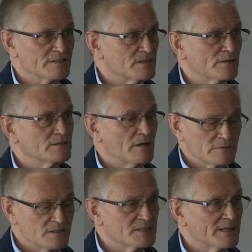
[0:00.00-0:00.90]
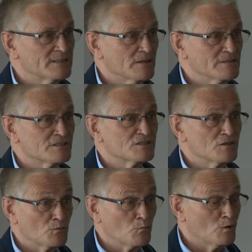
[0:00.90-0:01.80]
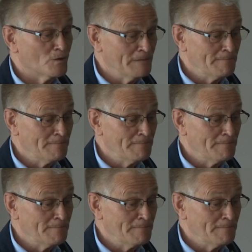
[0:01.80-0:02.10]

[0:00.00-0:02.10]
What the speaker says: so you don't stick it on a stud wall.